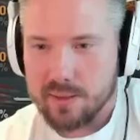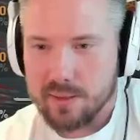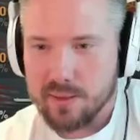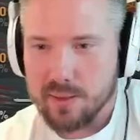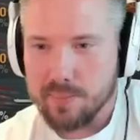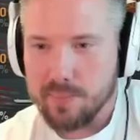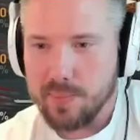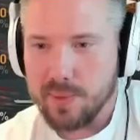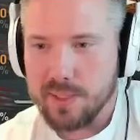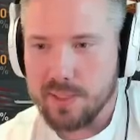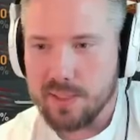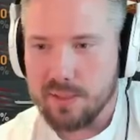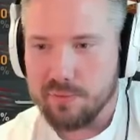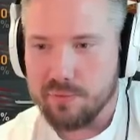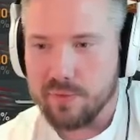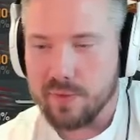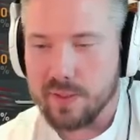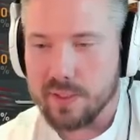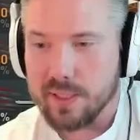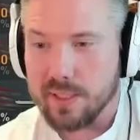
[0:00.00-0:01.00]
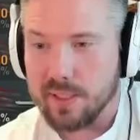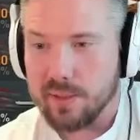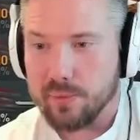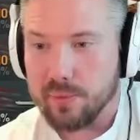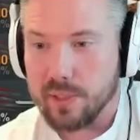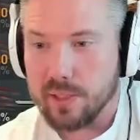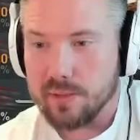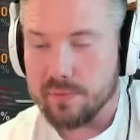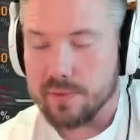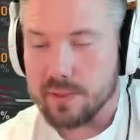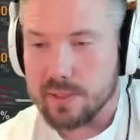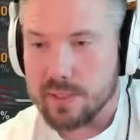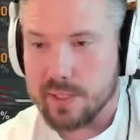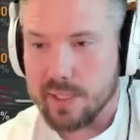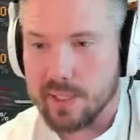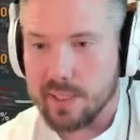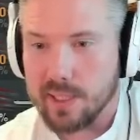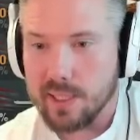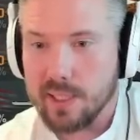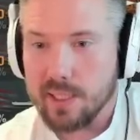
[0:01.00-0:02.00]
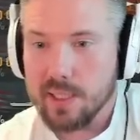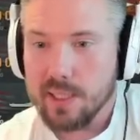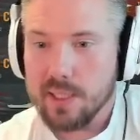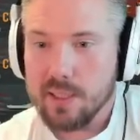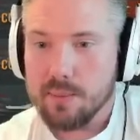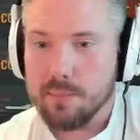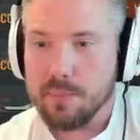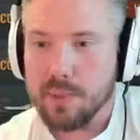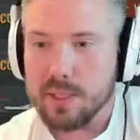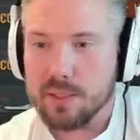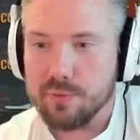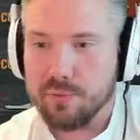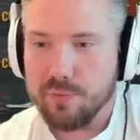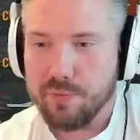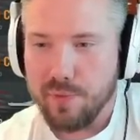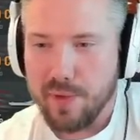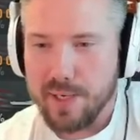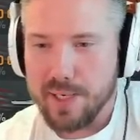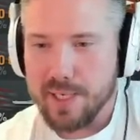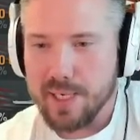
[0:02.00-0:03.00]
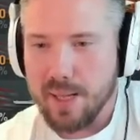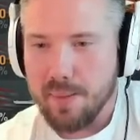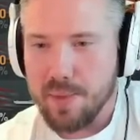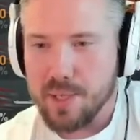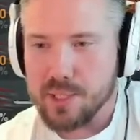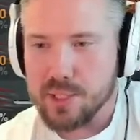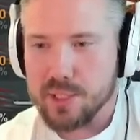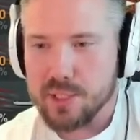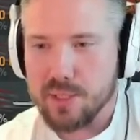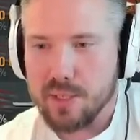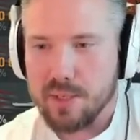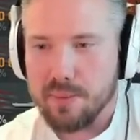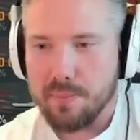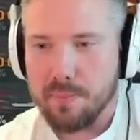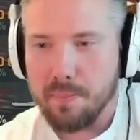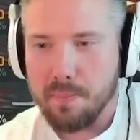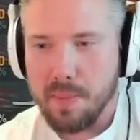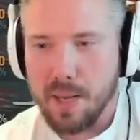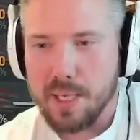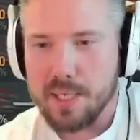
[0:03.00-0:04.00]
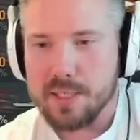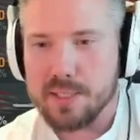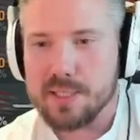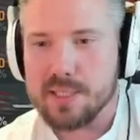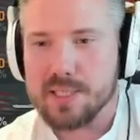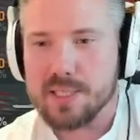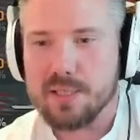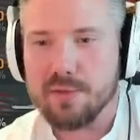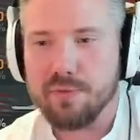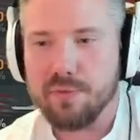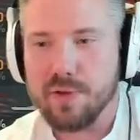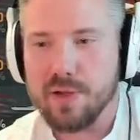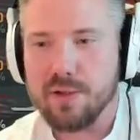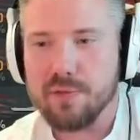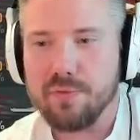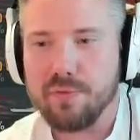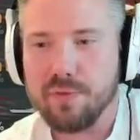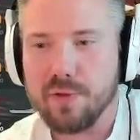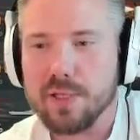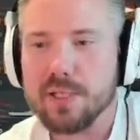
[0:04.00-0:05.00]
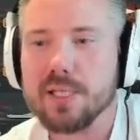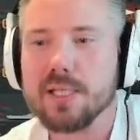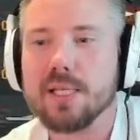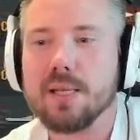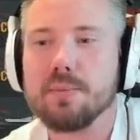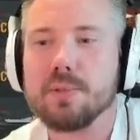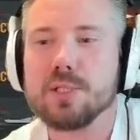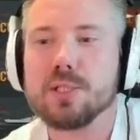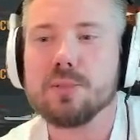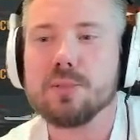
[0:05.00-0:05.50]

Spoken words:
Completely fucking irrelevant, sadly. But fire damage, minus 65, flooding damage,